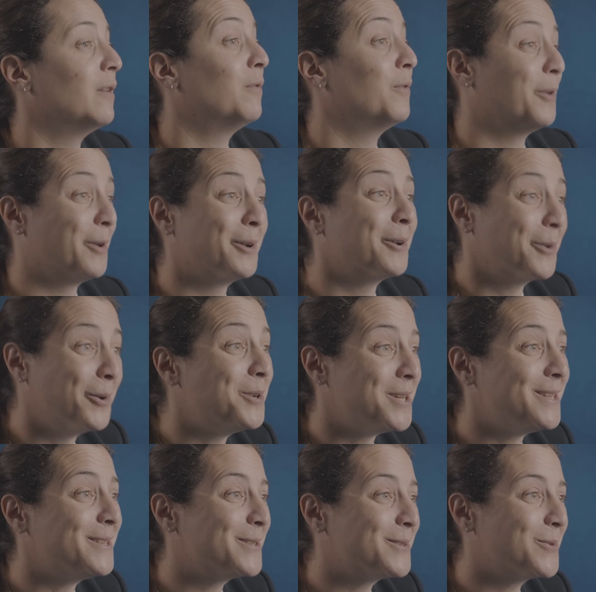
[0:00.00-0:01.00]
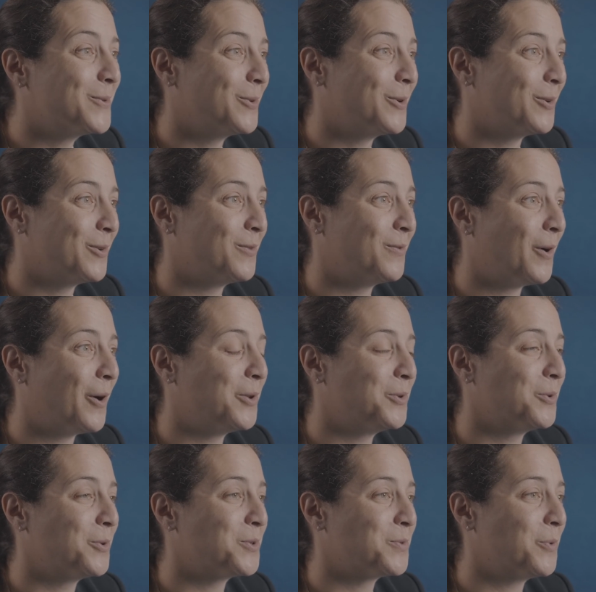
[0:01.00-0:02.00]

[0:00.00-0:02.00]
for a good installer of fire doors,